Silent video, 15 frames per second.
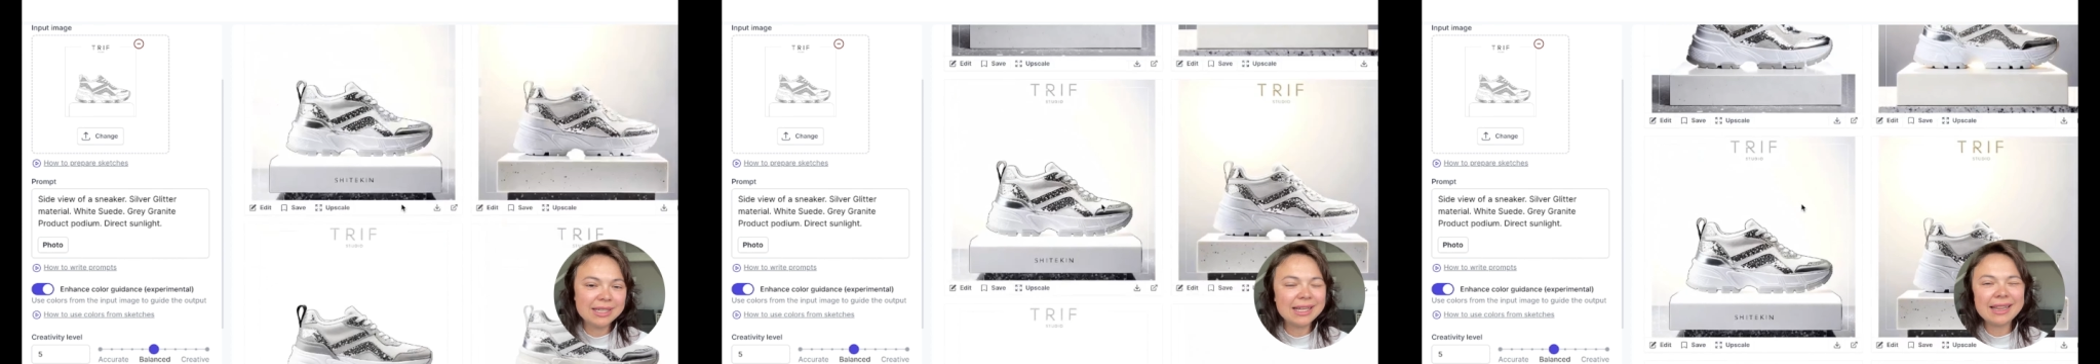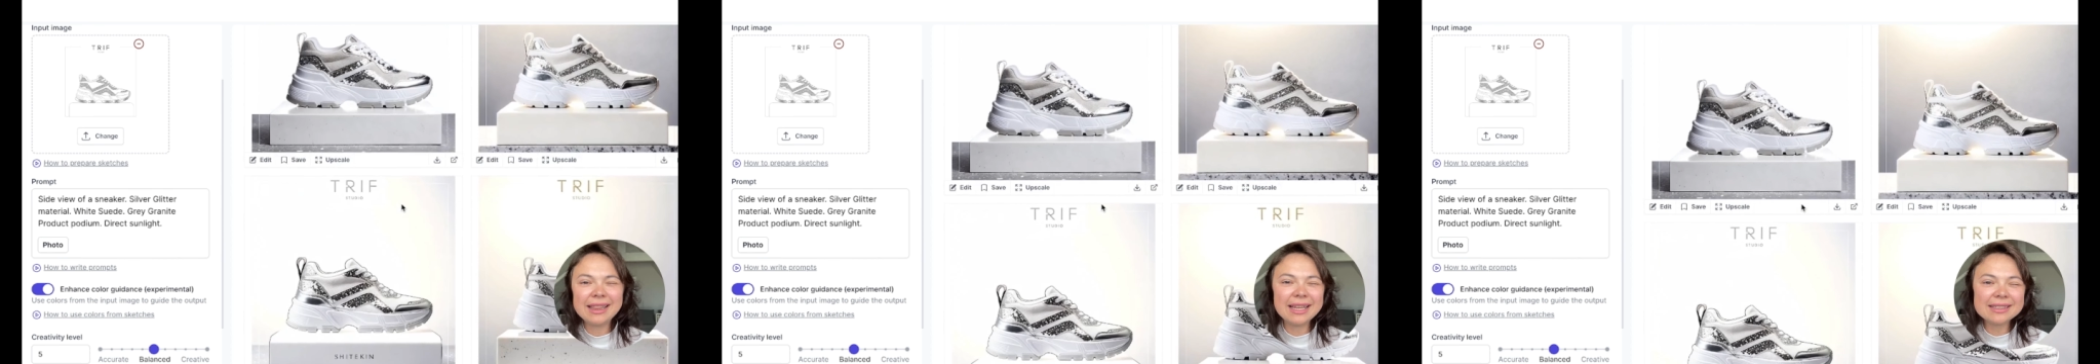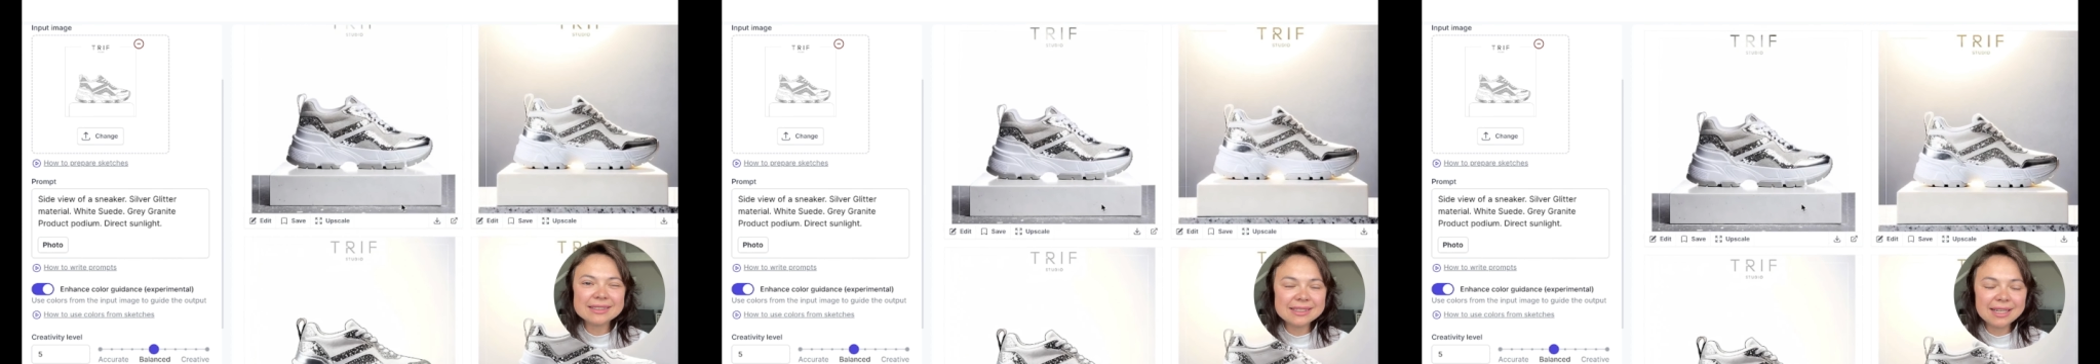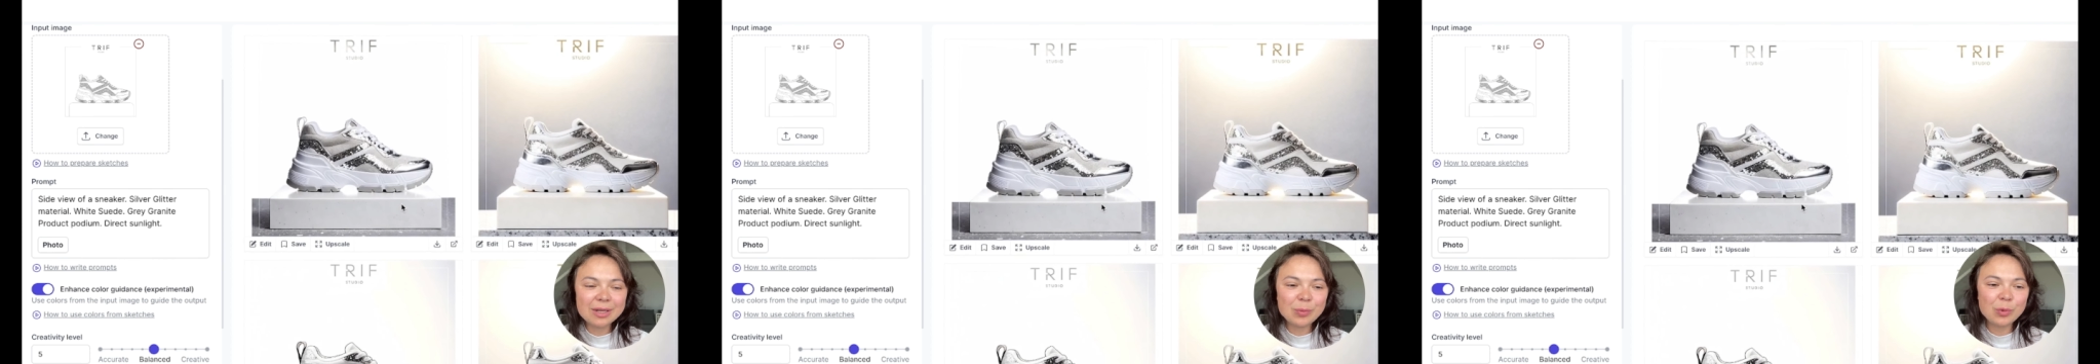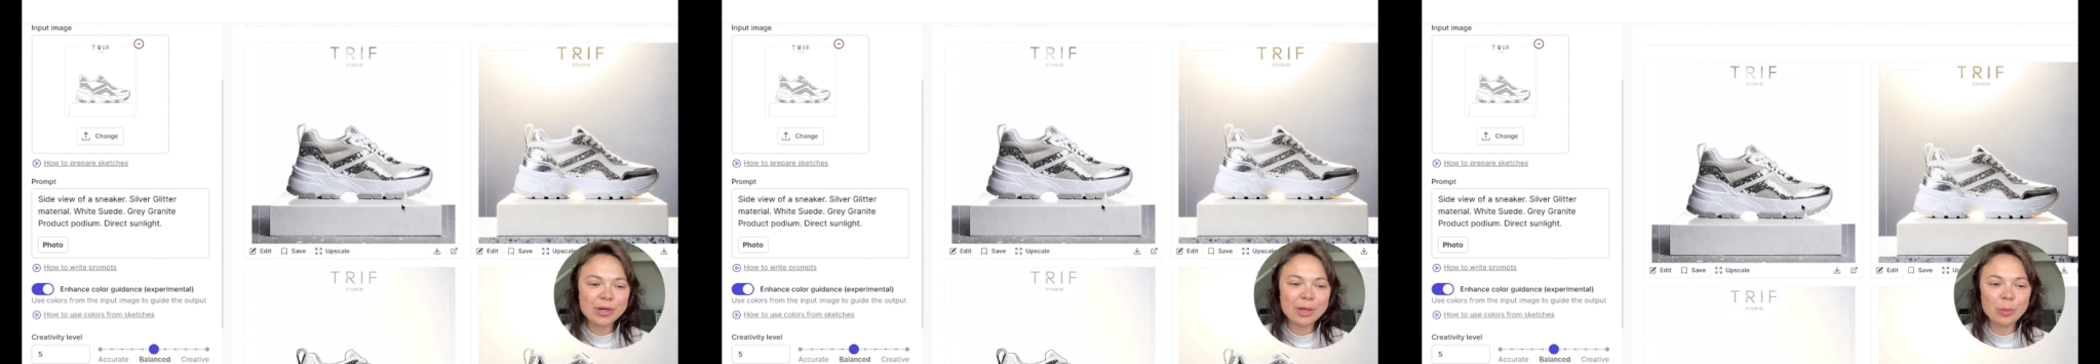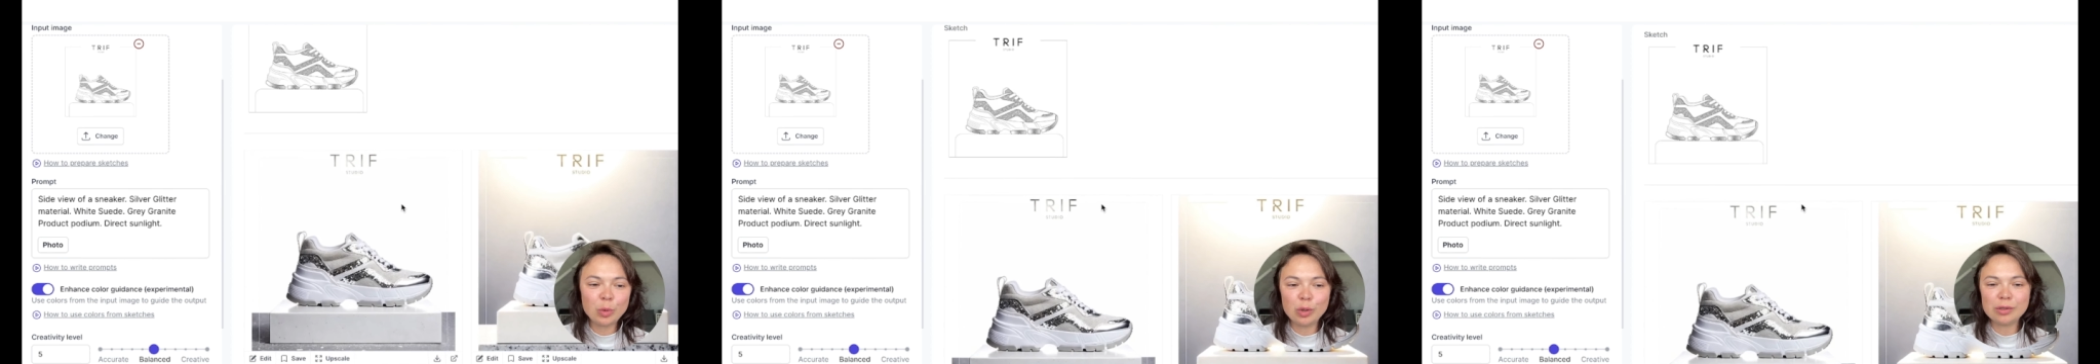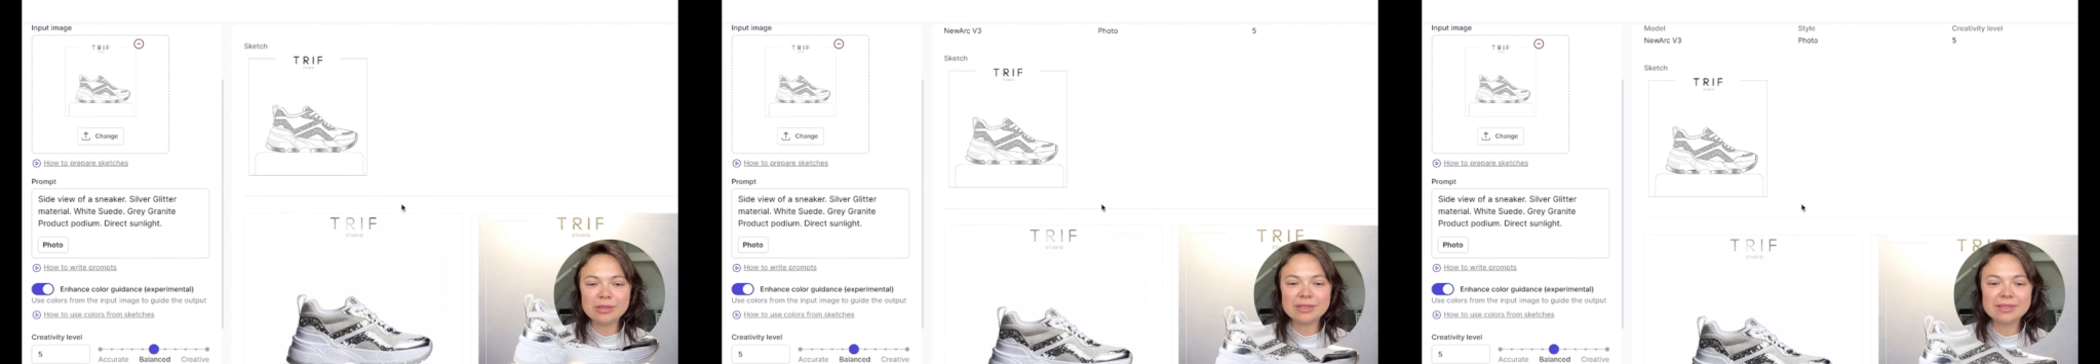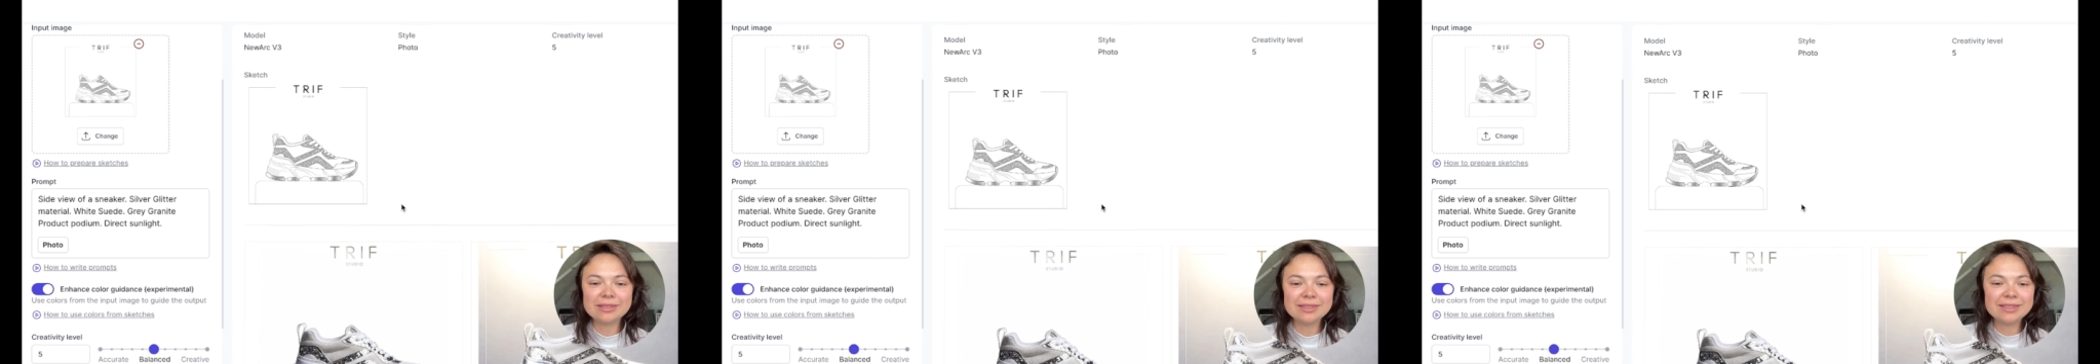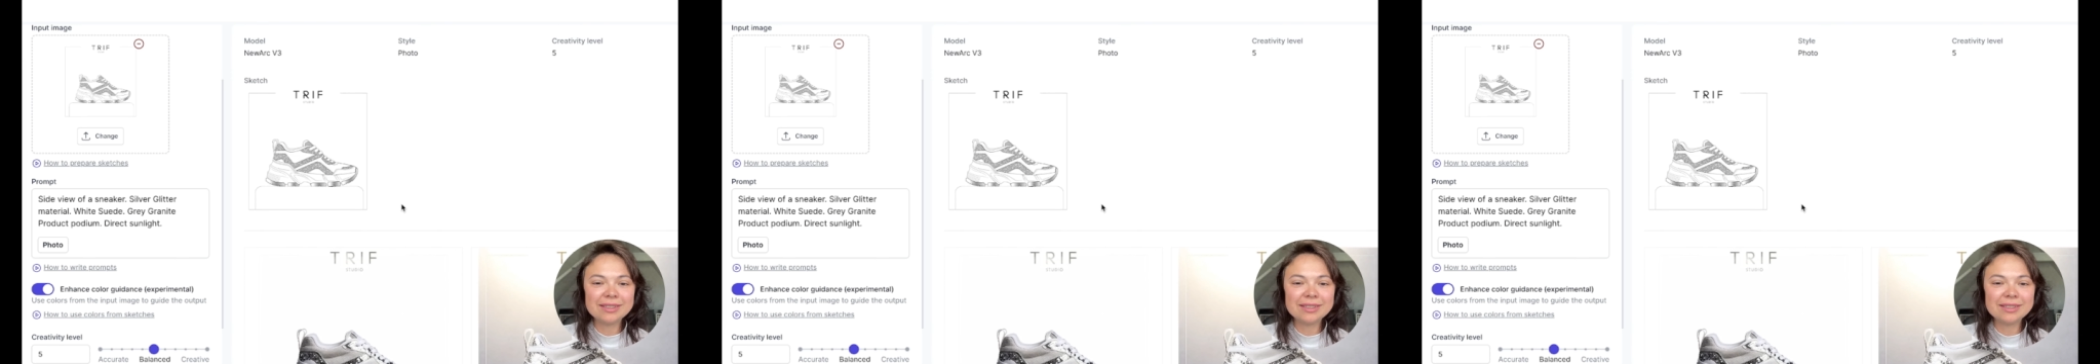And that's not what I want.